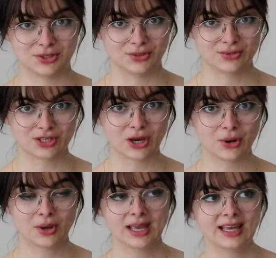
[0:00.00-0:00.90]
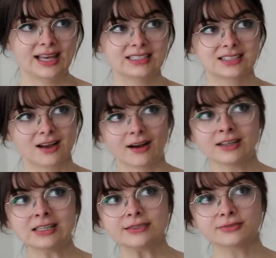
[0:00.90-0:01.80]
you do. So it's
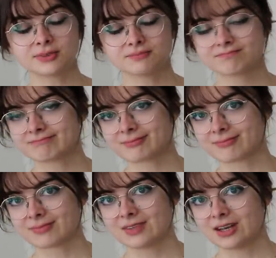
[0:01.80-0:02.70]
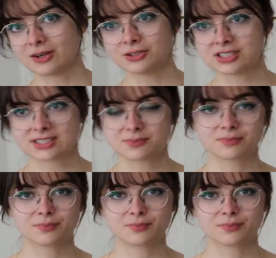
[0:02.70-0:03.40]
kind of, you know, just